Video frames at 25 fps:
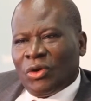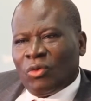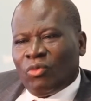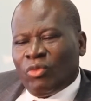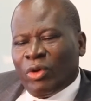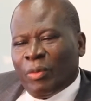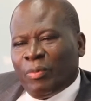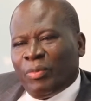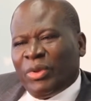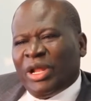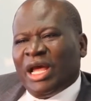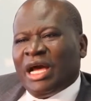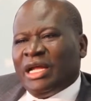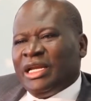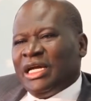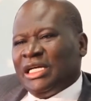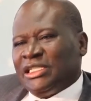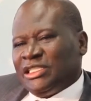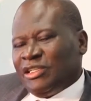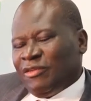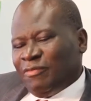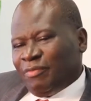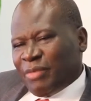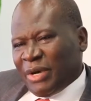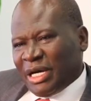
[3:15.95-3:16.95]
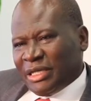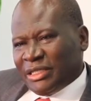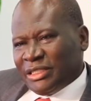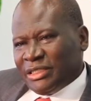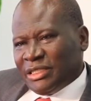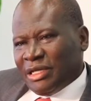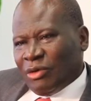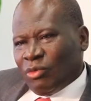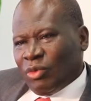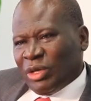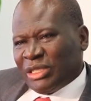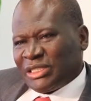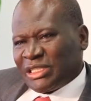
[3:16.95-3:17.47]
We play an active part in
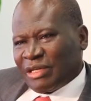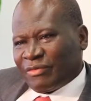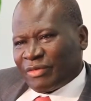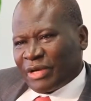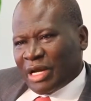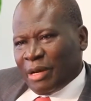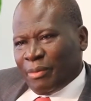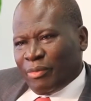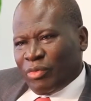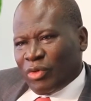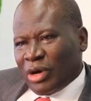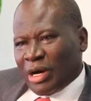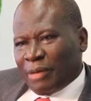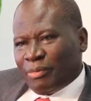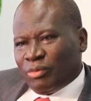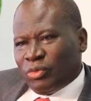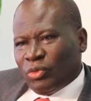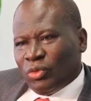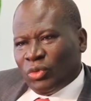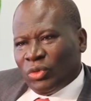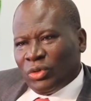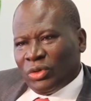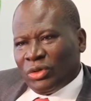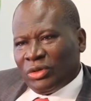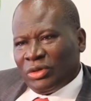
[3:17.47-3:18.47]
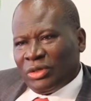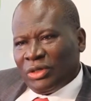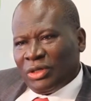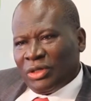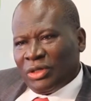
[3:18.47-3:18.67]
the West African power pool.